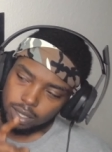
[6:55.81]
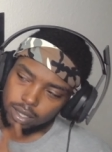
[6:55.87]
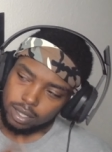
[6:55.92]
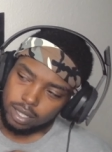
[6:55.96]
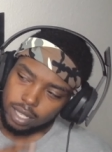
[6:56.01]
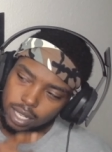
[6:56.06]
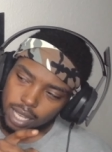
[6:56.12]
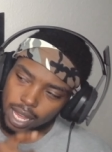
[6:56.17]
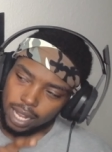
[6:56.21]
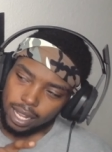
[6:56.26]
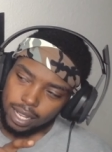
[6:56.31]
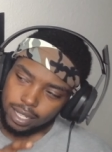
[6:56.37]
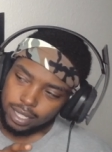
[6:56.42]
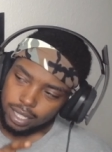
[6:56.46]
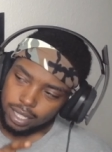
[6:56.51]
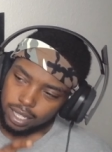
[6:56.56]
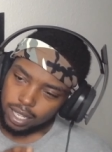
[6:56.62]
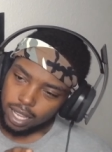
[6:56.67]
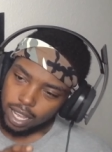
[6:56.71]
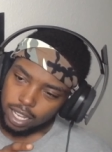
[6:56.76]
I like
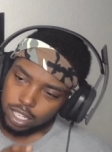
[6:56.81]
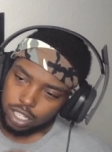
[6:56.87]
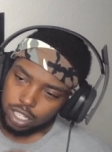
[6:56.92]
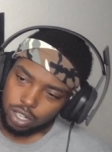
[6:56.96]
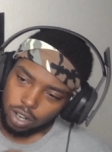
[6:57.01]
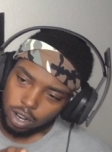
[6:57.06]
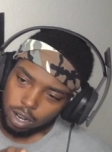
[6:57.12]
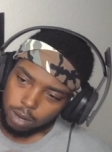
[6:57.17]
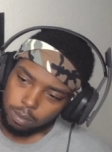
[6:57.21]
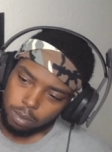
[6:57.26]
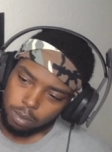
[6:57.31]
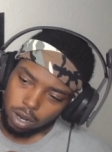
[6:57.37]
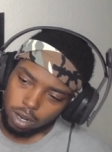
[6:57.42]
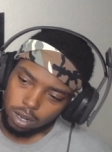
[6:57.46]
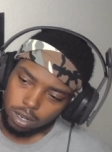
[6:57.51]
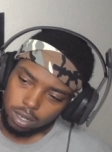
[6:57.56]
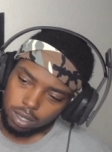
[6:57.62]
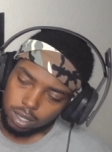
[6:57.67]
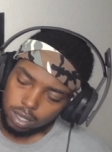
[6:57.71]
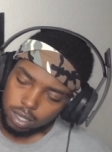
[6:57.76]
10K Shari part.